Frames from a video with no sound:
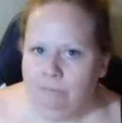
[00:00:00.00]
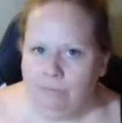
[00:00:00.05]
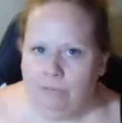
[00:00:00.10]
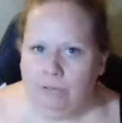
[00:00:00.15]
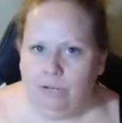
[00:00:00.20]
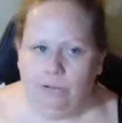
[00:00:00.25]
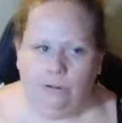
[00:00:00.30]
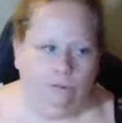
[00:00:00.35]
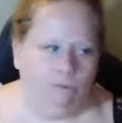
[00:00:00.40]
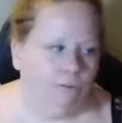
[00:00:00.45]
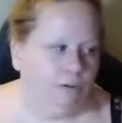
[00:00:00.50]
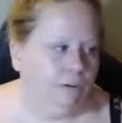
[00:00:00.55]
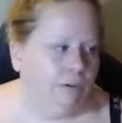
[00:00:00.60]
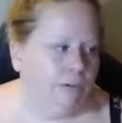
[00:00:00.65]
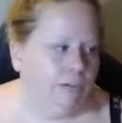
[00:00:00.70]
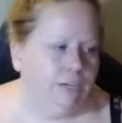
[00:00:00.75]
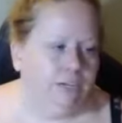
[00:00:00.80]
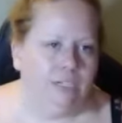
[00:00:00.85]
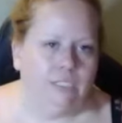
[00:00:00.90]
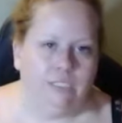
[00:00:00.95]
You know,
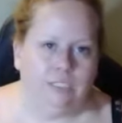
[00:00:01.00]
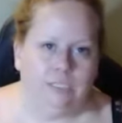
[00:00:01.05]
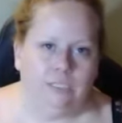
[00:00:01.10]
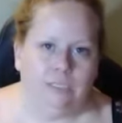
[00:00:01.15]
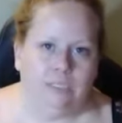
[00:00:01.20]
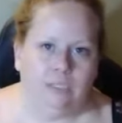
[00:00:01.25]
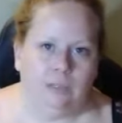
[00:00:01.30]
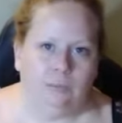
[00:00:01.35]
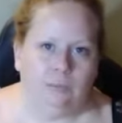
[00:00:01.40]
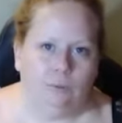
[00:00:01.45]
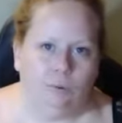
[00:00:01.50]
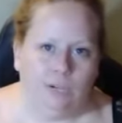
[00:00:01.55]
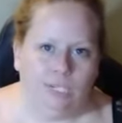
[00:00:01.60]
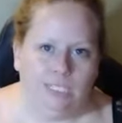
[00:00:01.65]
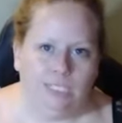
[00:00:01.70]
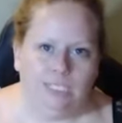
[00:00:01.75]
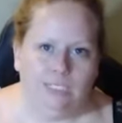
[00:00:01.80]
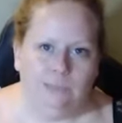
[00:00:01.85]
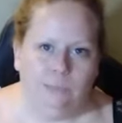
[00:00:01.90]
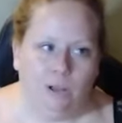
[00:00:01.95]
it's
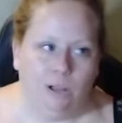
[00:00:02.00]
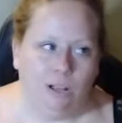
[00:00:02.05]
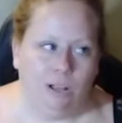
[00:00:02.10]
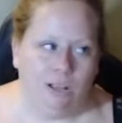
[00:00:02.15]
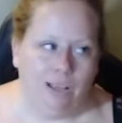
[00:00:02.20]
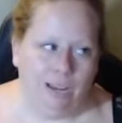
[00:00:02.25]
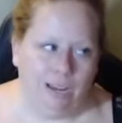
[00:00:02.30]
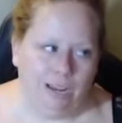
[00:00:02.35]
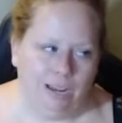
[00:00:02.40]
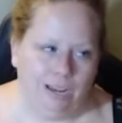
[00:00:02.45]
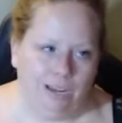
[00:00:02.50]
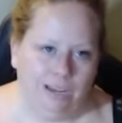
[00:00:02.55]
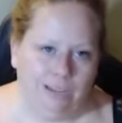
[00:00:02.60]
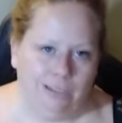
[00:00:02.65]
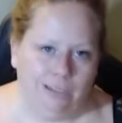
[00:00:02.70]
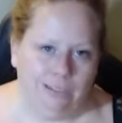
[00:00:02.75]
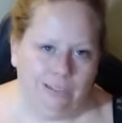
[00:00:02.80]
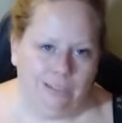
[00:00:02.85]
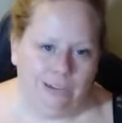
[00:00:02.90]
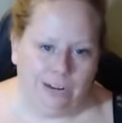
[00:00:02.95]
pretty small
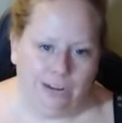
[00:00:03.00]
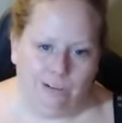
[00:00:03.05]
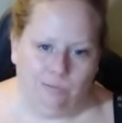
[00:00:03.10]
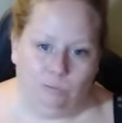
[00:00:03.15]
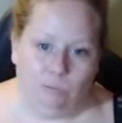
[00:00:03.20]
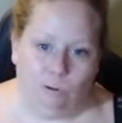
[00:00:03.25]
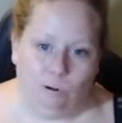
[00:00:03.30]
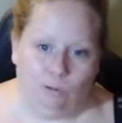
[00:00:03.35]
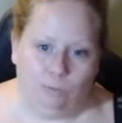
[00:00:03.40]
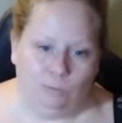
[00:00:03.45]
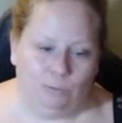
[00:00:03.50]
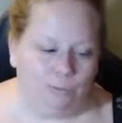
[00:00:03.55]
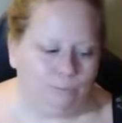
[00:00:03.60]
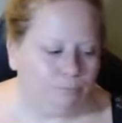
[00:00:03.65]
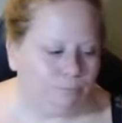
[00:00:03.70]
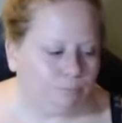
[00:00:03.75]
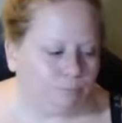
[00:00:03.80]
and kind of portable.